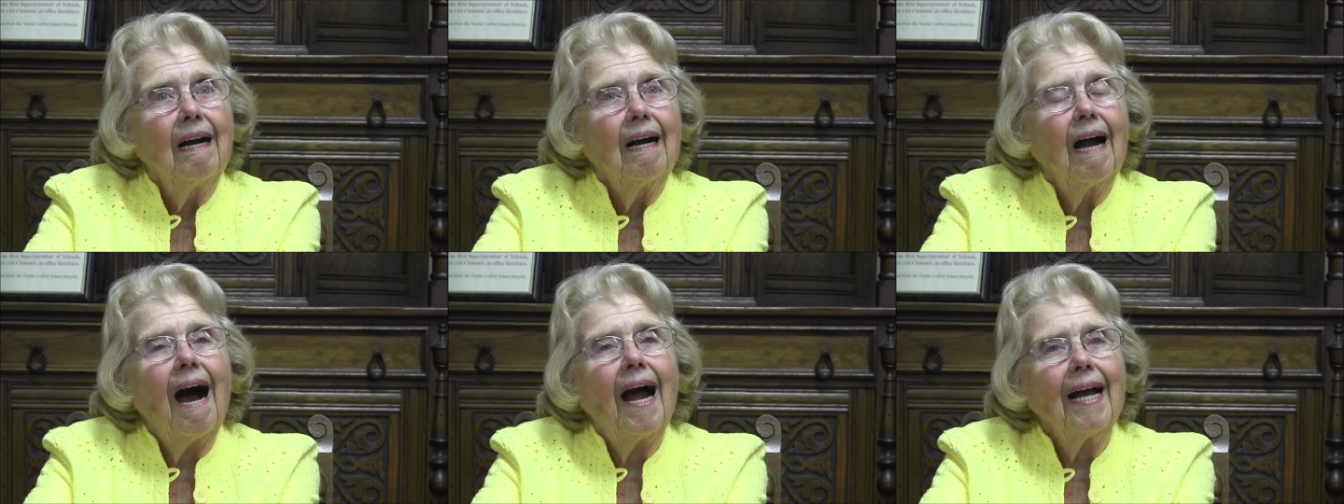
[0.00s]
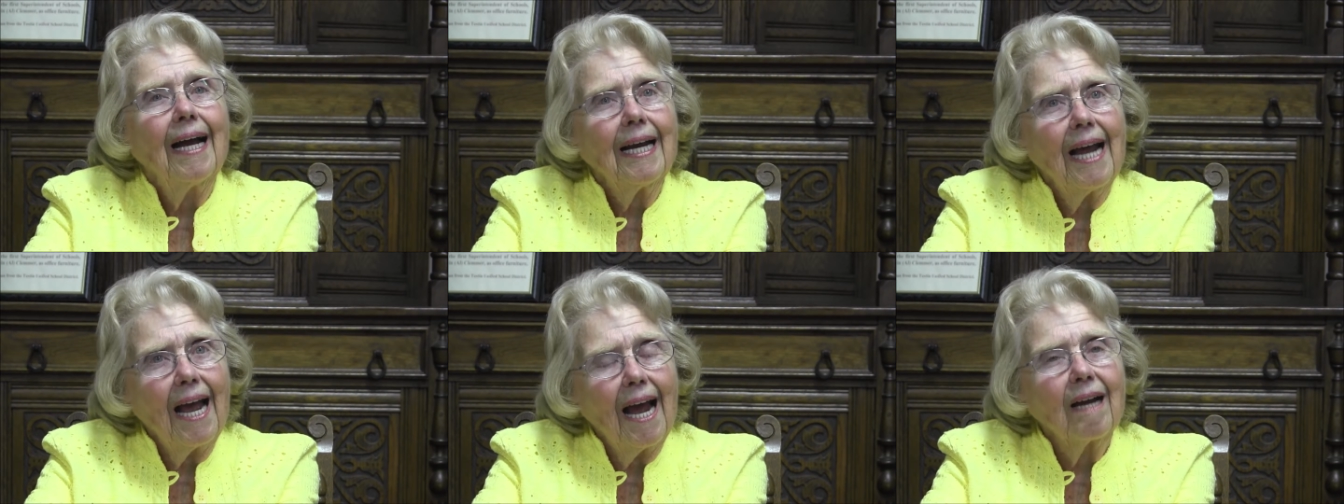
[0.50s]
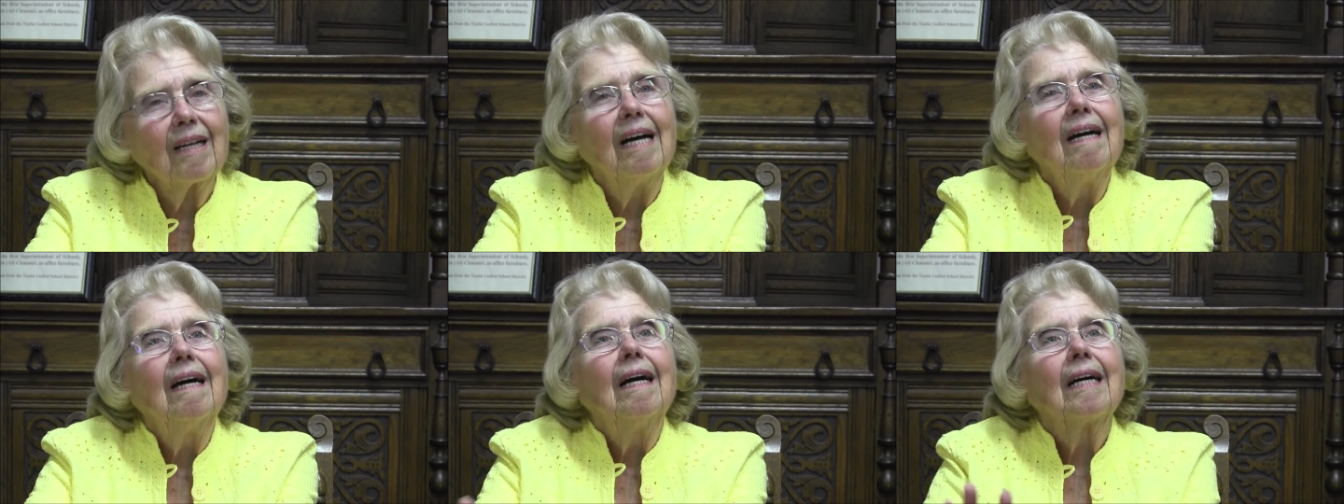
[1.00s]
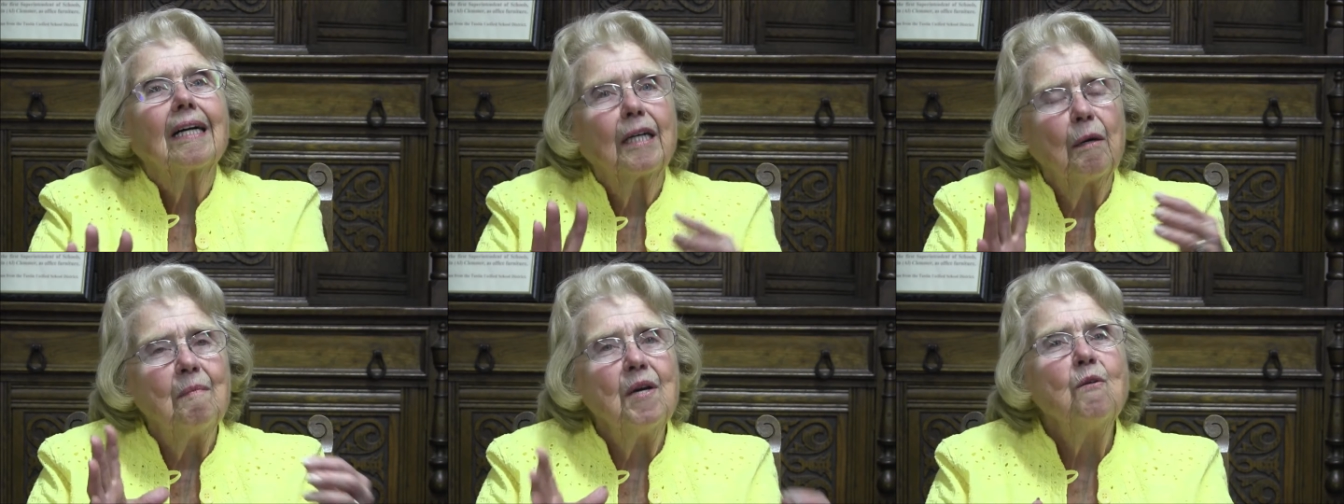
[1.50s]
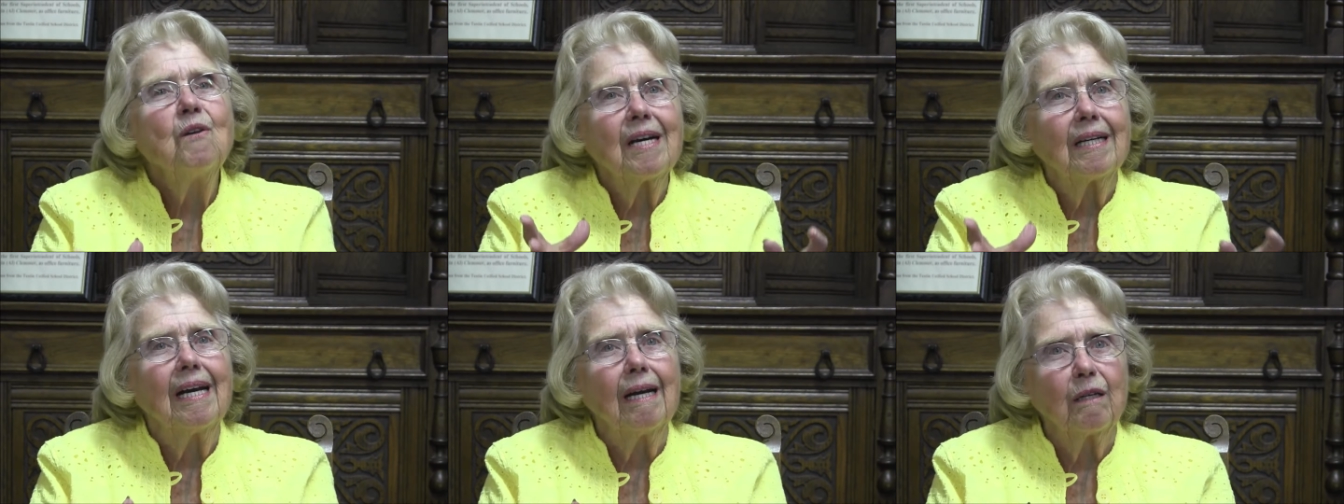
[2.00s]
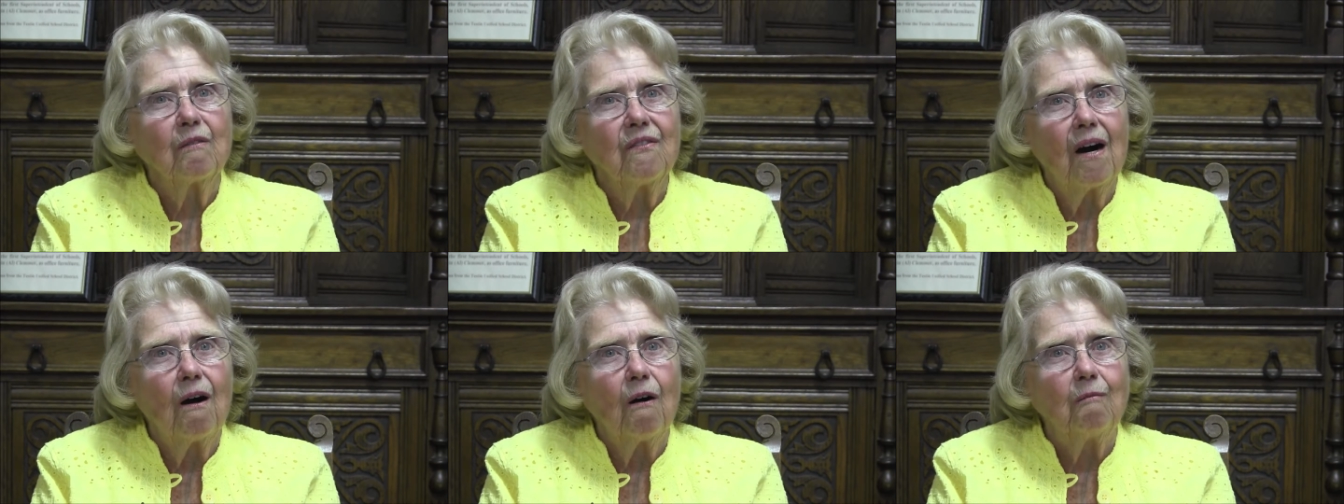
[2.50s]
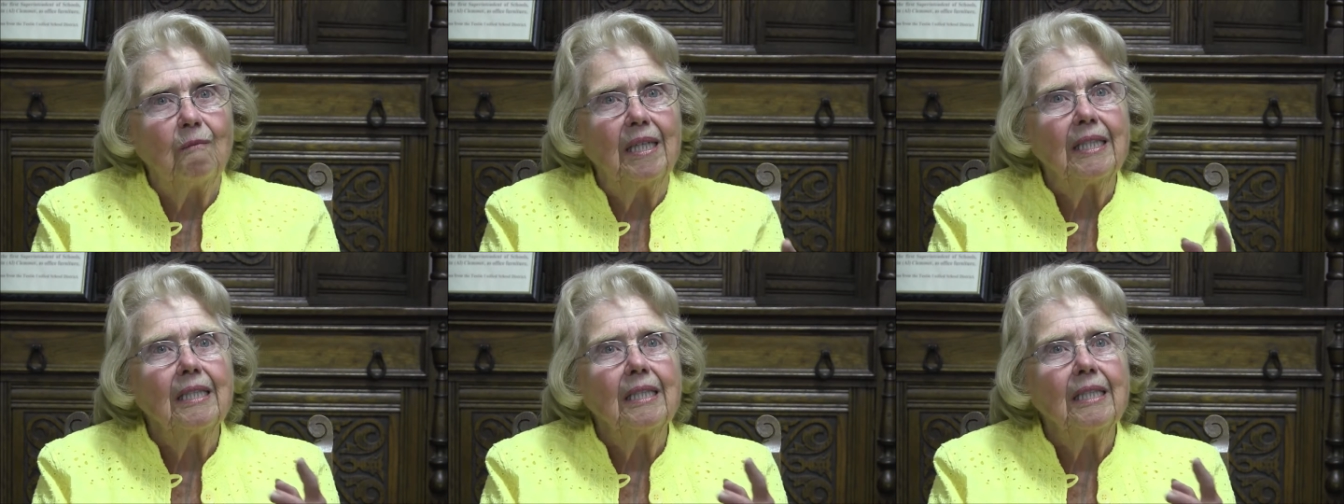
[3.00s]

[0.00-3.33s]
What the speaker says: I had had community involvement,